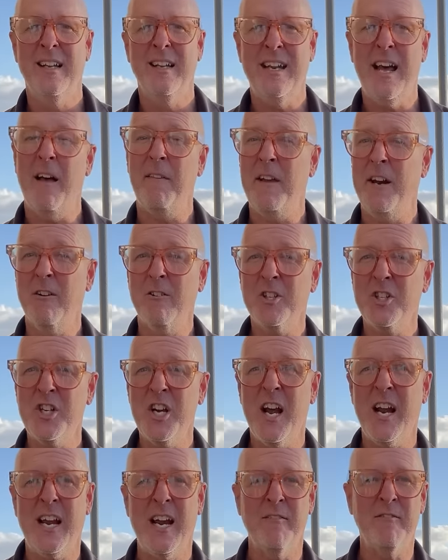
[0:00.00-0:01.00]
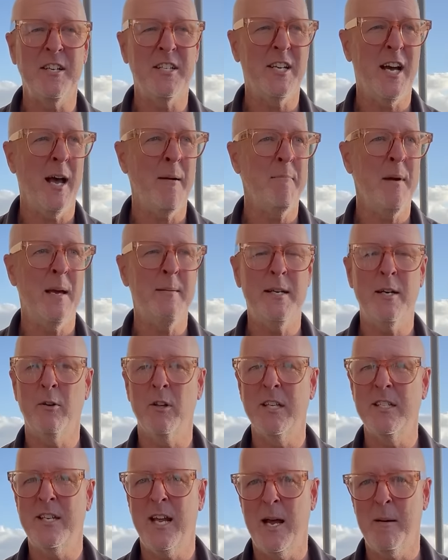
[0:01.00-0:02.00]
Now they don't check every time, maybe
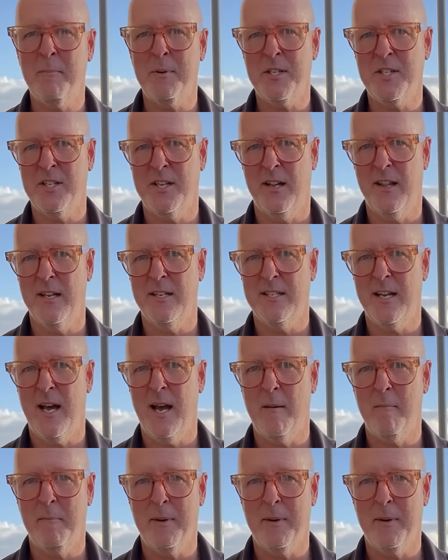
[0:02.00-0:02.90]
only 10% of the time,